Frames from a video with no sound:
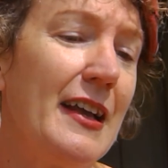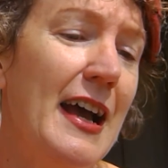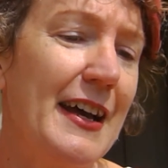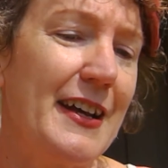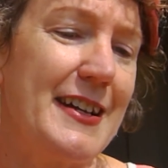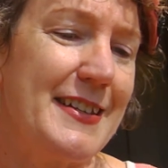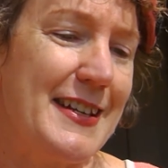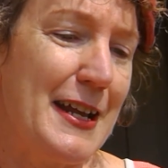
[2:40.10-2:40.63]

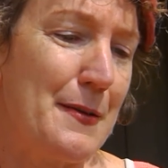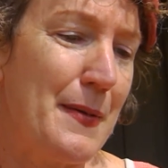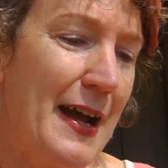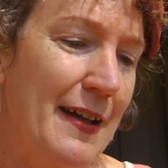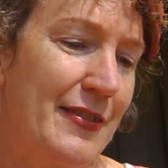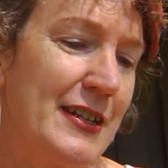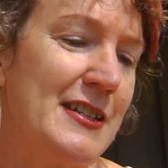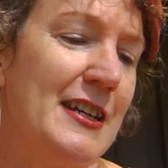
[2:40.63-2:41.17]
And I said
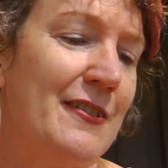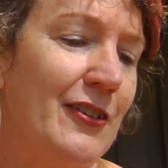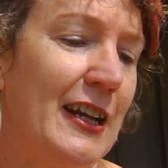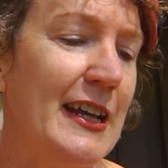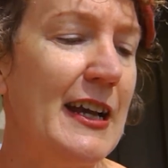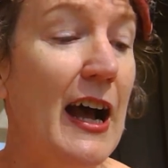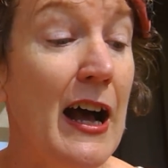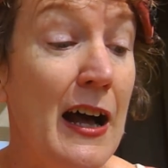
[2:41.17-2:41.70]
about the
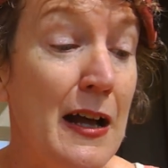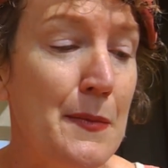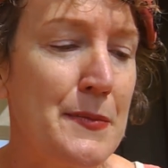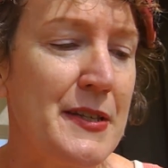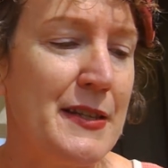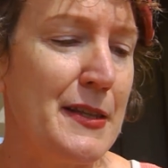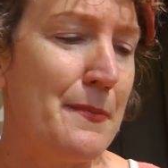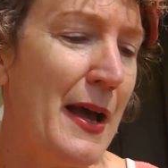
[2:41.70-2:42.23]
Tivoli
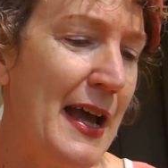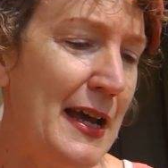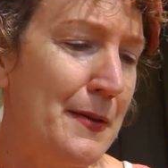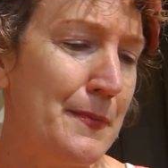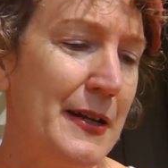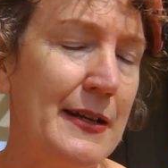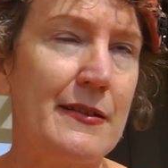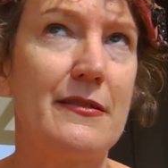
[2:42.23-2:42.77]
arms and the
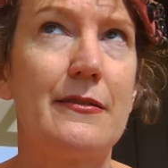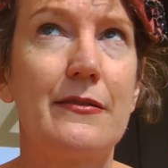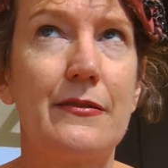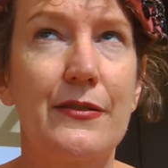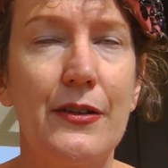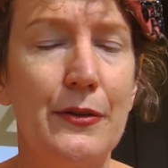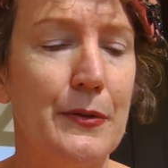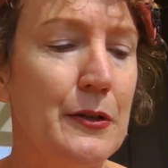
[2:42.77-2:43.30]
man being
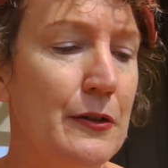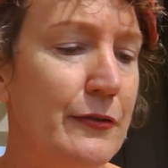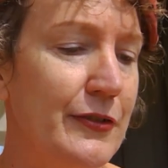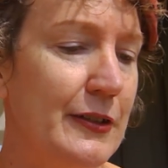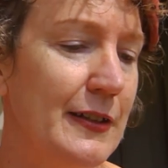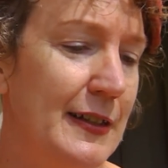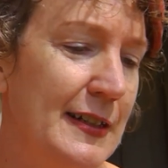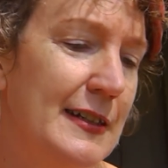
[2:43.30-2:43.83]
so
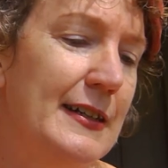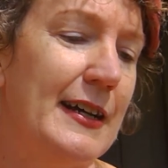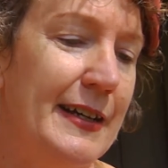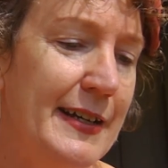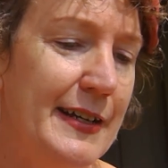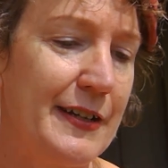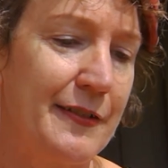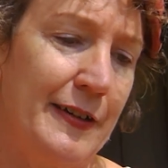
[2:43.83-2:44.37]
awful,
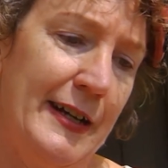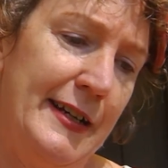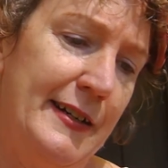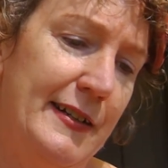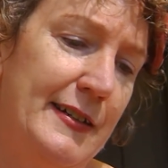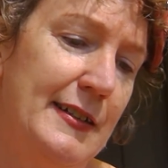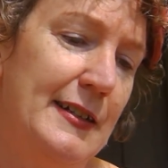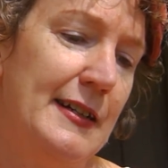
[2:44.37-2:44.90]
and he agreed.
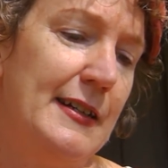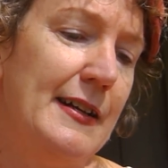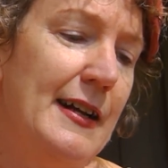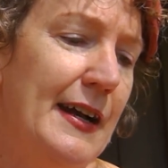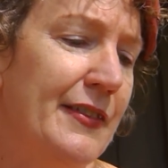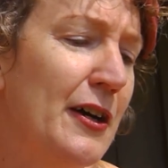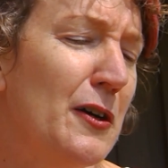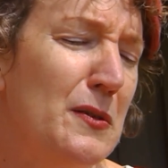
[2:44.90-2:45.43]

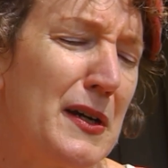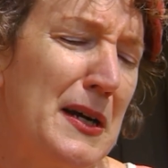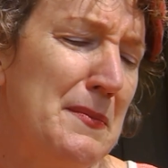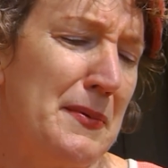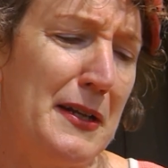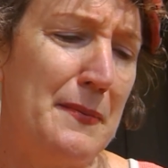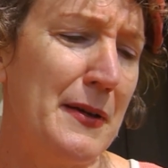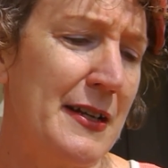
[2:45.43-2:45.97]
And the whole
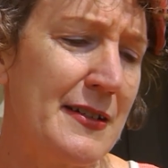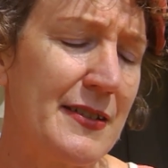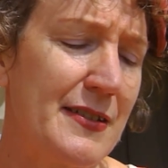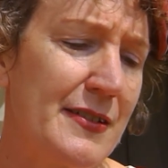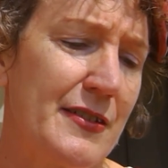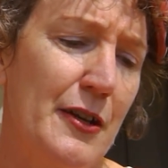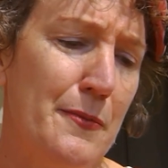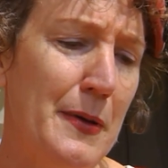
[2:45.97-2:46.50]
company being
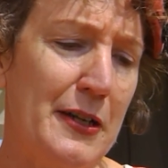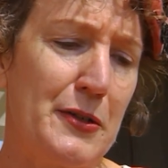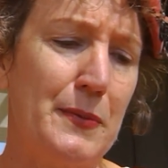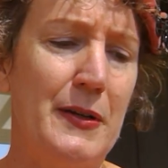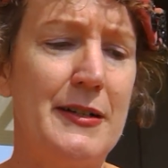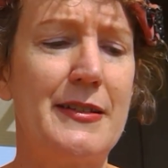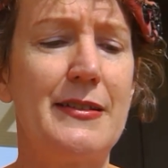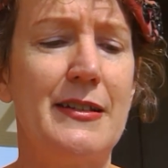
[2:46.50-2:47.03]
so much
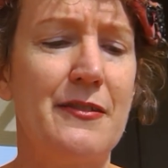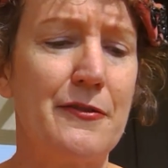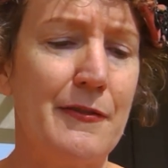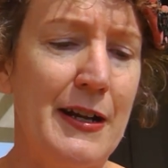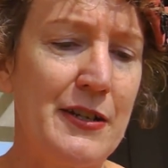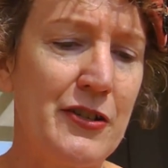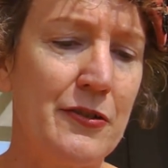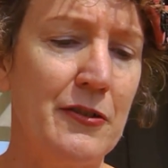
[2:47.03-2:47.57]
worse since
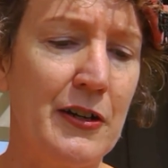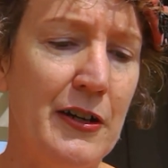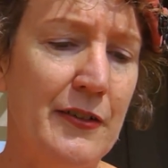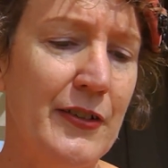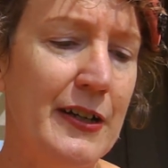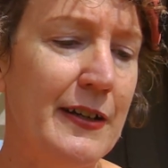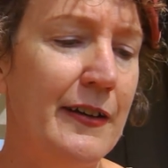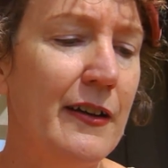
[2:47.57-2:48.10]
Reg took
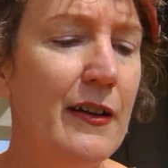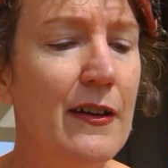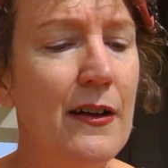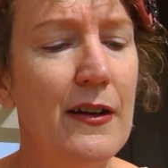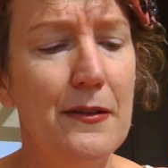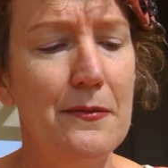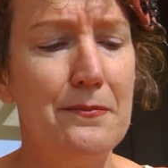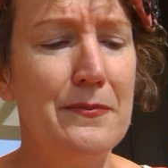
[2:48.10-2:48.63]
over, and
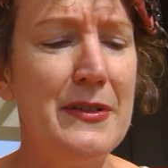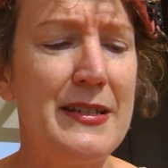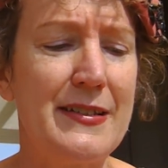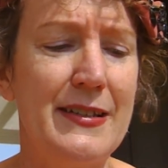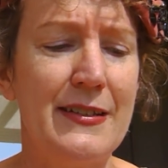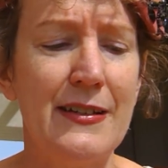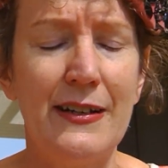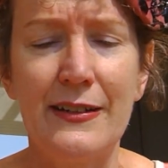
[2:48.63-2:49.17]

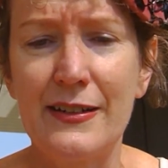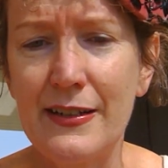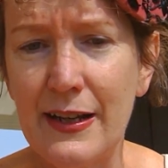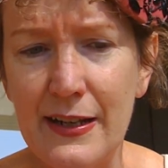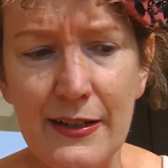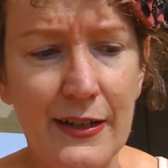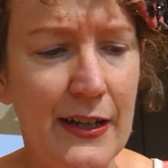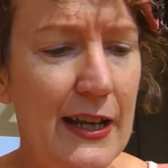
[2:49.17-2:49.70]
Mr.
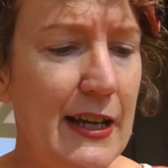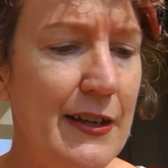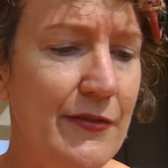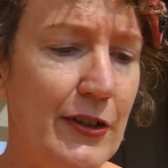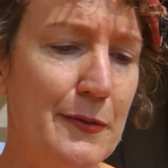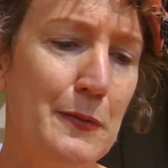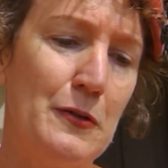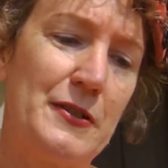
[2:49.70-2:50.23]
D'Artagnan
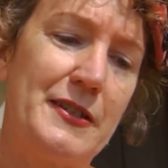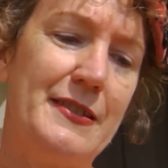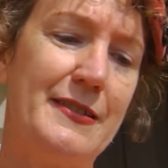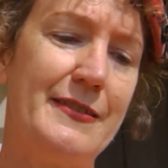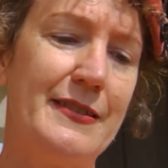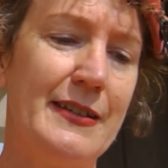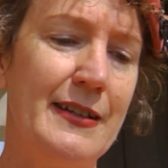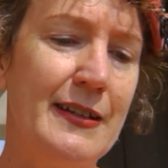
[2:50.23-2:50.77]
even more
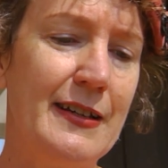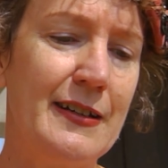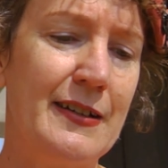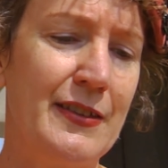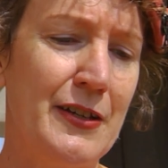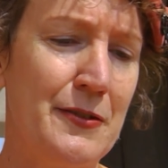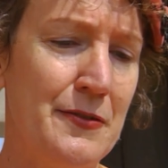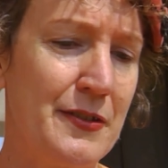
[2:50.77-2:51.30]
stinking,
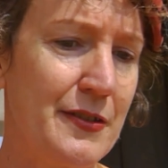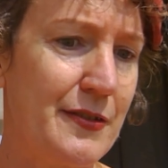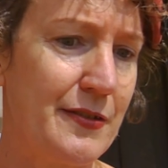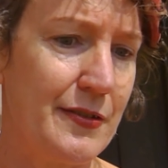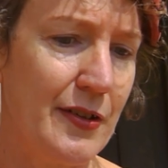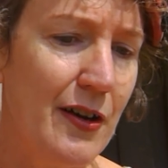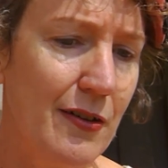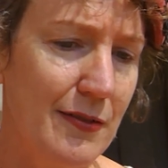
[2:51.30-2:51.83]
and those
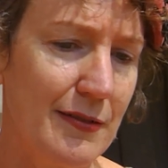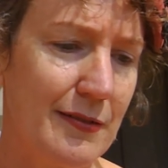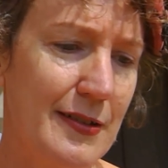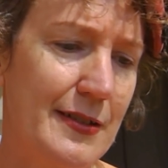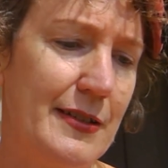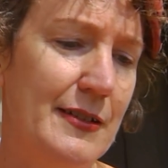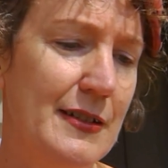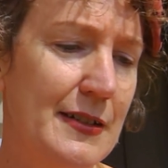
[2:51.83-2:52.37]

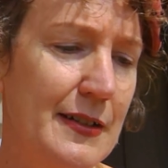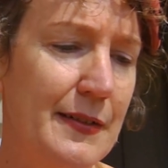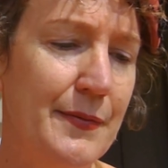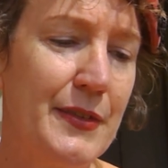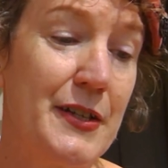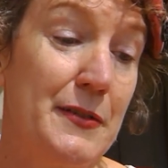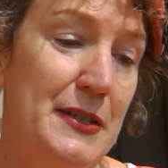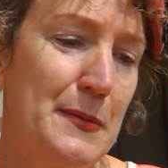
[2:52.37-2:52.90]
songs.
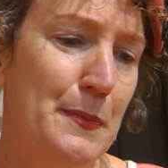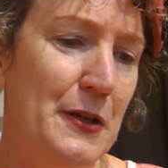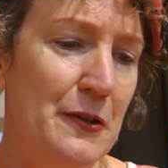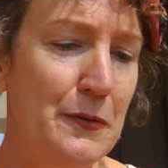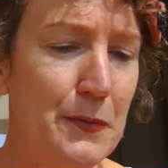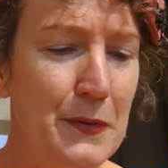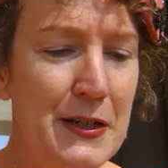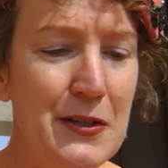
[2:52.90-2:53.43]
So it's
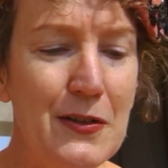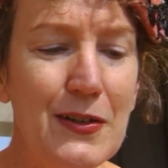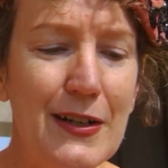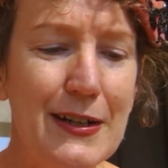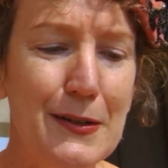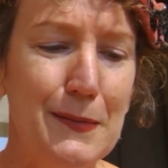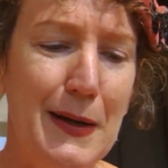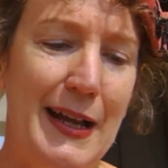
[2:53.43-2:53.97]
beaut. We're
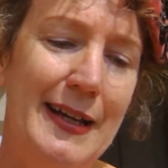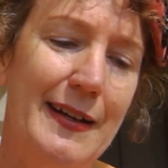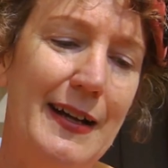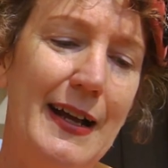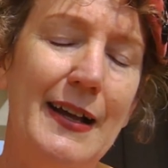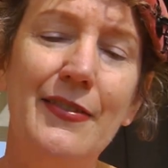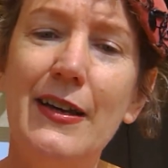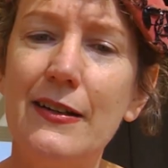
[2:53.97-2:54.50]
talking away.
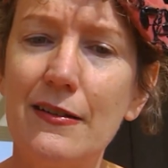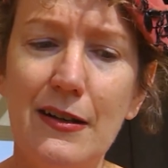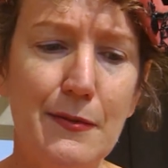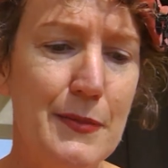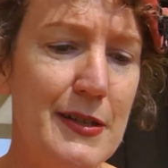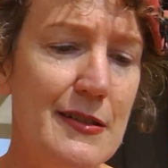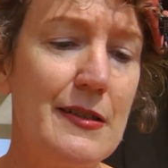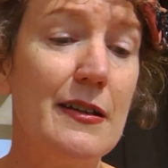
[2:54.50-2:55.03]
And then
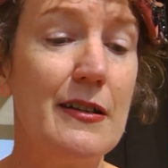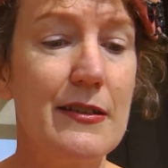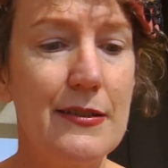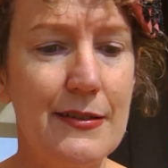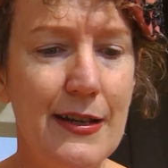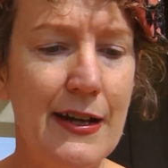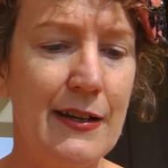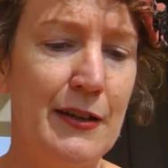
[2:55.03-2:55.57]
comes his
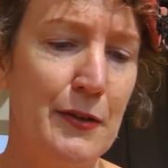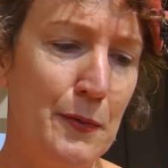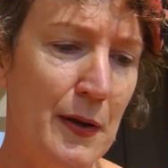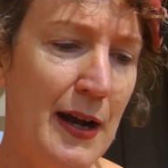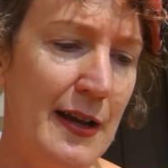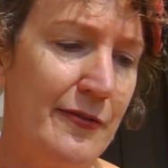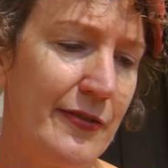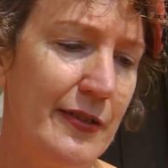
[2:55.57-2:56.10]
second
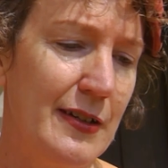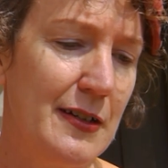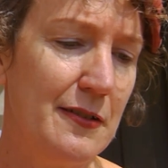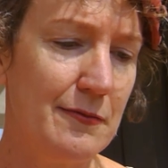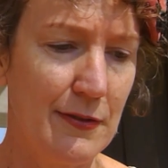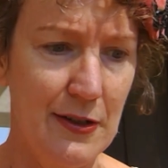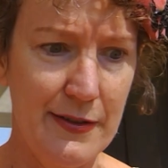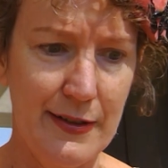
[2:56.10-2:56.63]
wife.
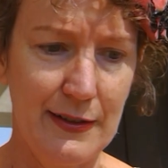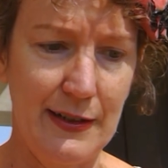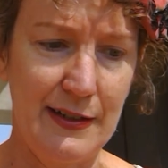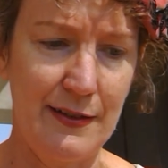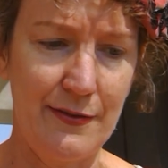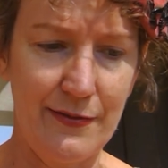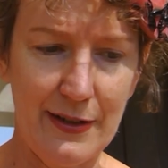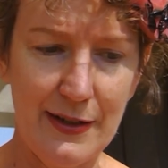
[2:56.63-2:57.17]

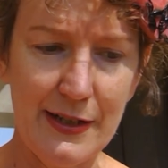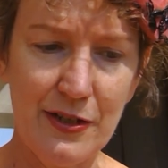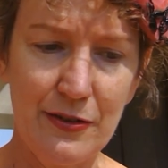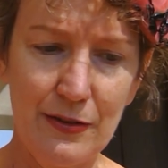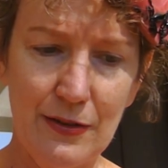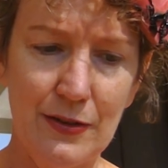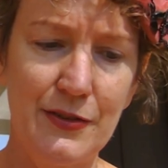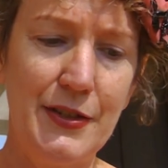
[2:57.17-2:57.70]
Rosalind, very
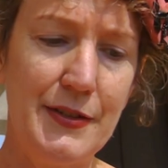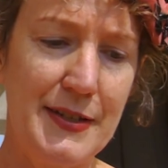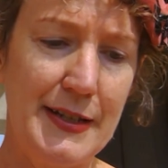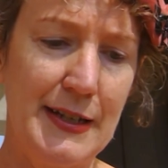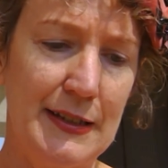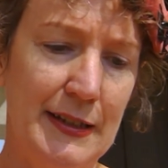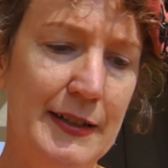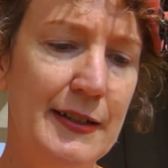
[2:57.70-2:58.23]
tall, New
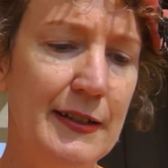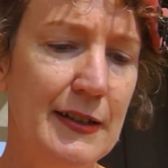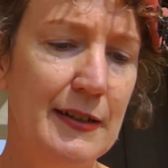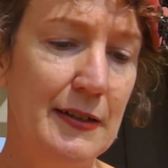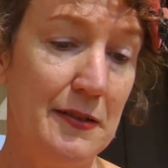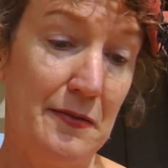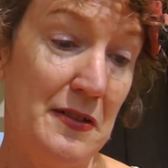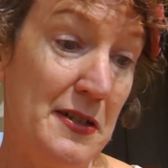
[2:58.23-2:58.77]
Zealand.
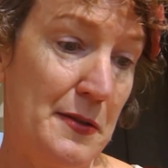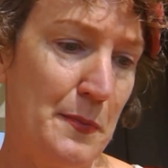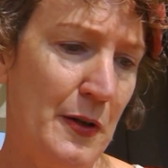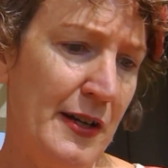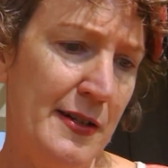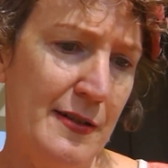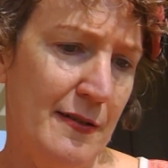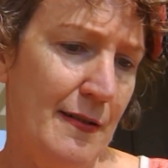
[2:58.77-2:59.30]
Where is
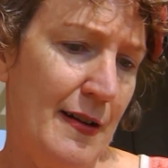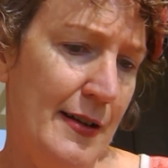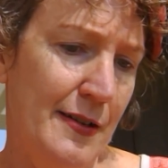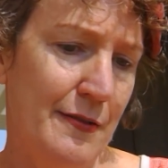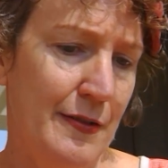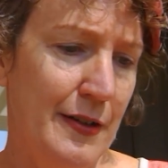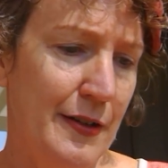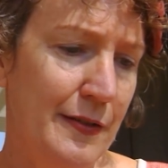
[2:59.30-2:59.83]
Brenda? I
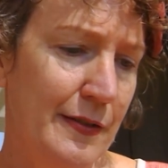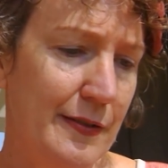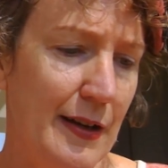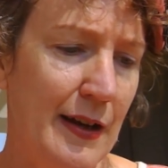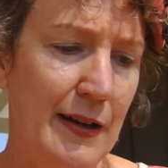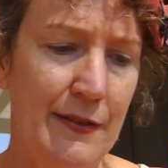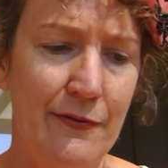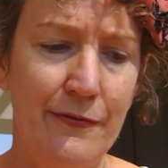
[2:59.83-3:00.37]
don't know.
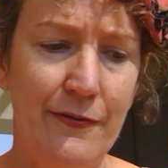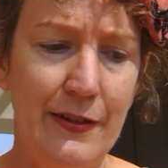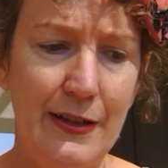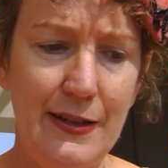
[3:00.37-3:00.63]
I